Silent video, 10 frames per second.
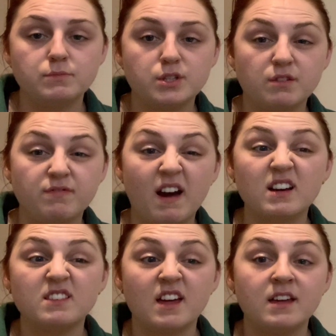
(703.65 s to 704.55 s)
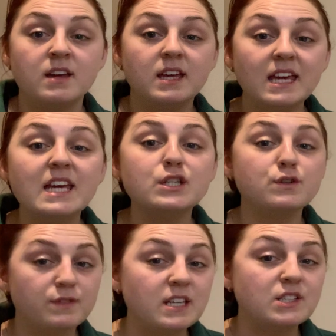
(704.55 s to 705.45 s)
So the fact that each
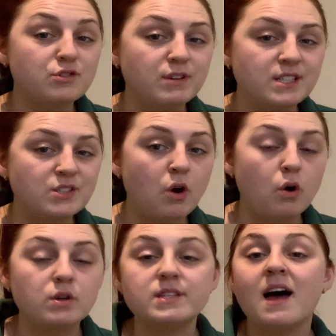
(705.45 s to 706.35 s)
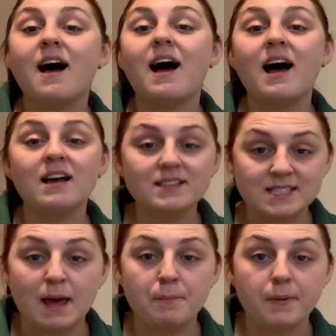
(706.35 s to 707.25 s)
of these three stores are
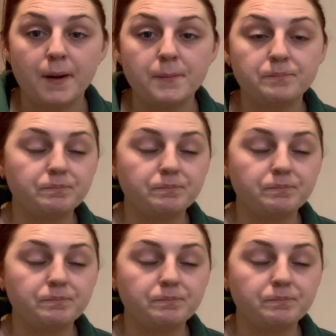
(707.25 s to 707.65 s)
separate.